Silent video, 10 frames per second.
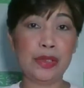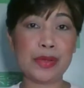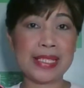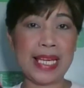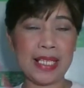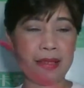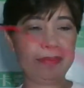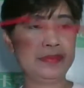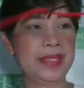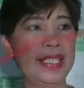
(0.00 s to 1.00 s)
looks like.
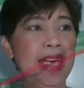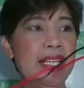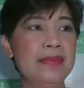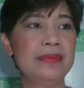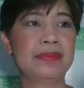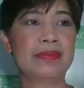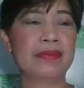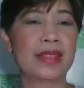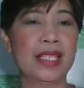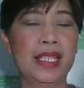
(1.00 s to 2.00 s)
Yeah.
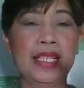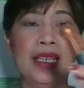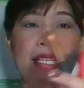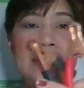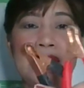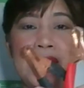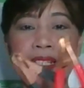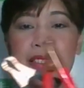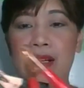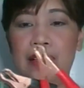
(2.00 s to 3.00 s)
And
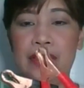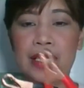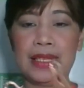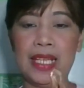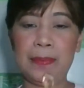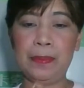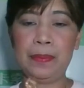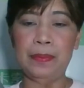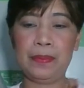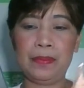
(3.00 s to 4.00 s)
these are the clip
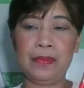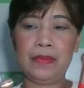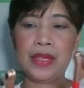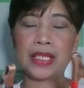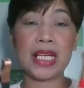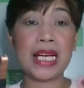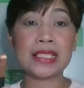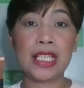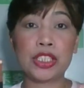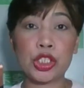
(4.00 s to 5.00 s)
that are
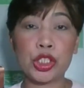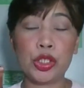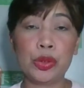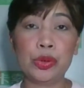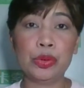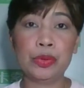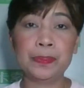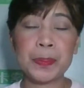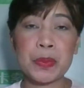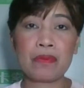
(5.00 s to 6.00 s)
attached to
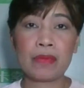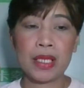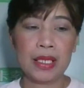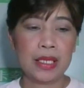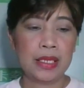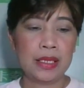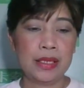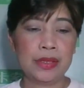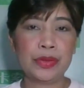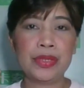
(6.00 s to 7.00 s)

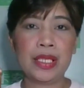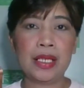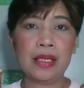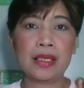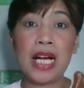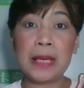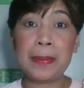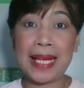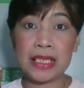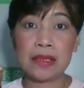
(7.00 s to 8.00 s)
the car
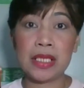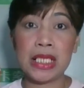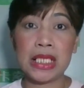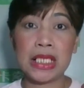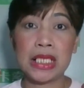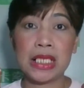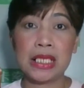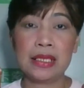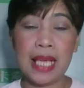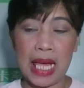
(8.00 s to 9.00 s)
battery.
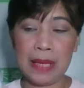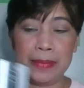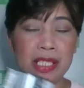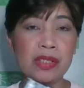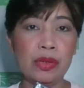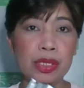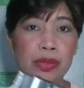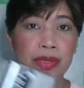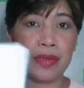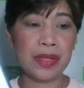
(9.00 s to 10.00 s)
Yeah, I'm just only
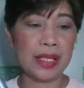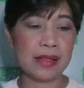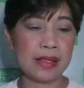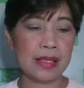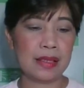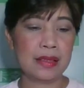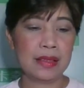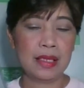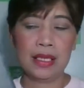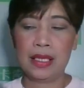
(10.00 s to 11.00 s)
using this.
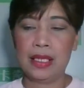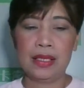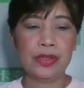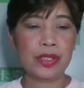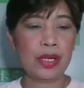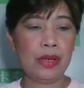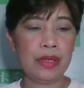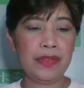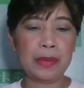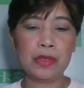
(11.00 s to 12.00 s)
So
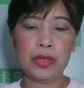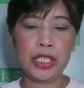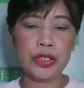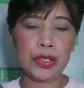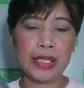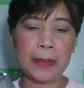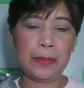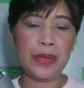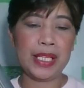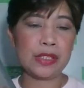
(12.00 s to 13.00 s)
if I'm going to
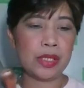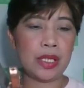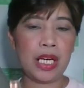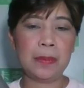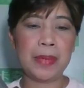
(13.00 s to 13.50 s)
clip this to the car